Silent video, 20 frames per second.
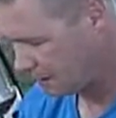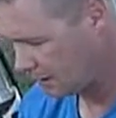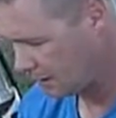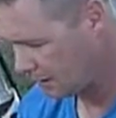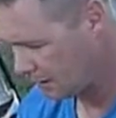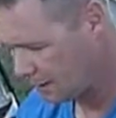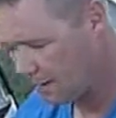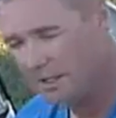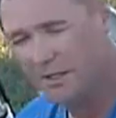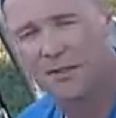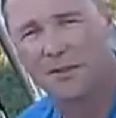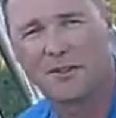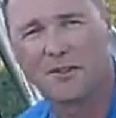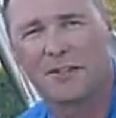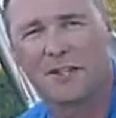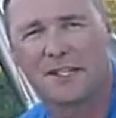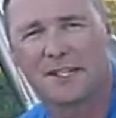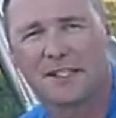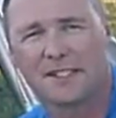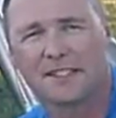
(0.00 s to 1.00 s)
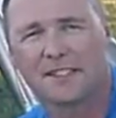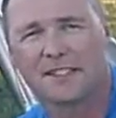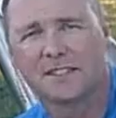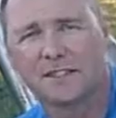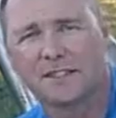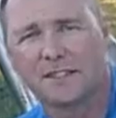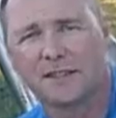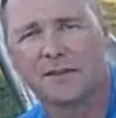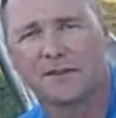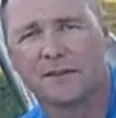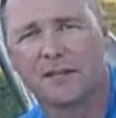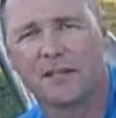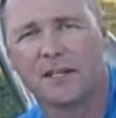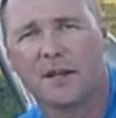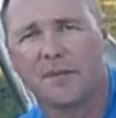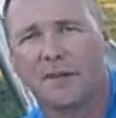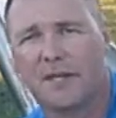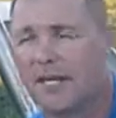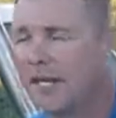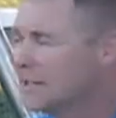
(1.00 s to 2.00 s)
Some of the other things, it's
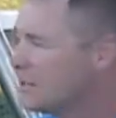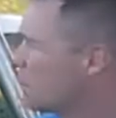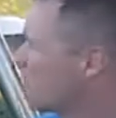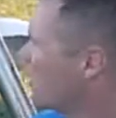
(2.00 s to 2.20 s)
different. It has a